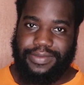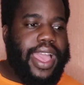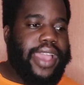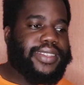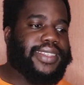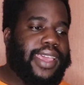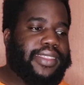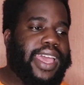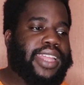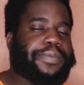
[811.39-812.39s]
I say
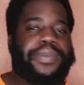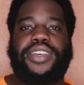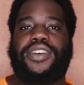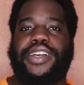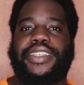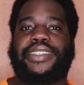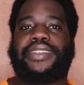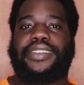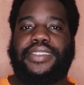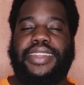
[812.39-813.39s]
that because
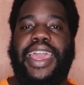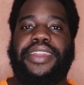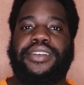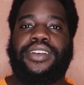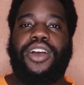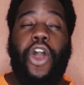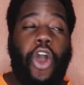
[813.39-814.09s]
Snyder